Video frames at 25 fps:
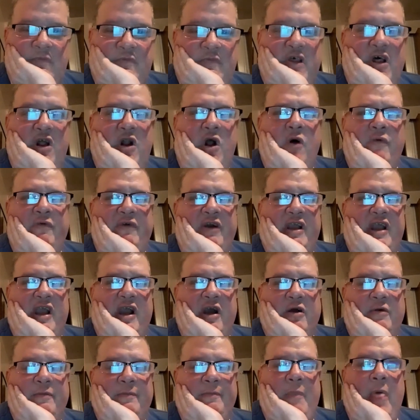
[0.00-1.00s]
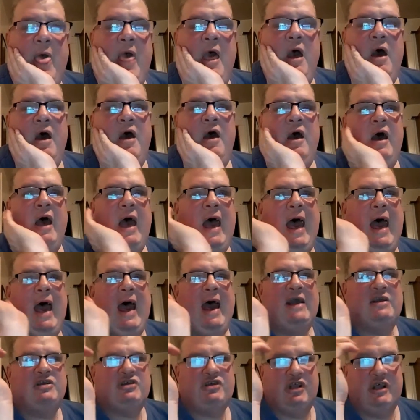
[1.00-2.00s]
A little over a year.
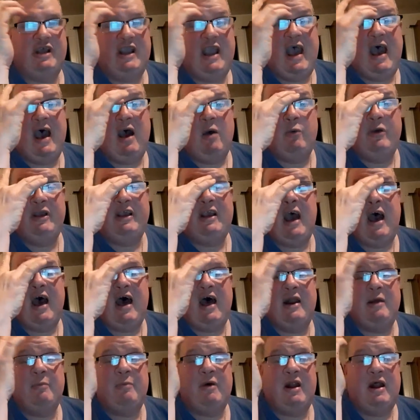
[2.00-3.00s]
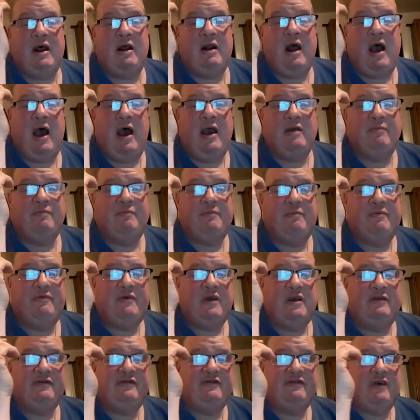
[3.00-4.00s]
Actually, how we got him, and I
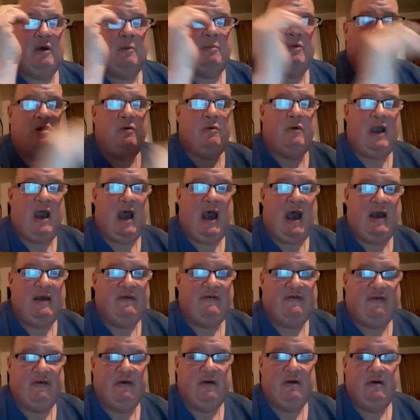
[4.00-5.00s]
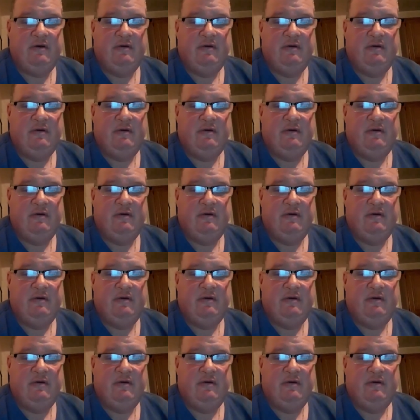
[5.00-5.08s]
think some of you guys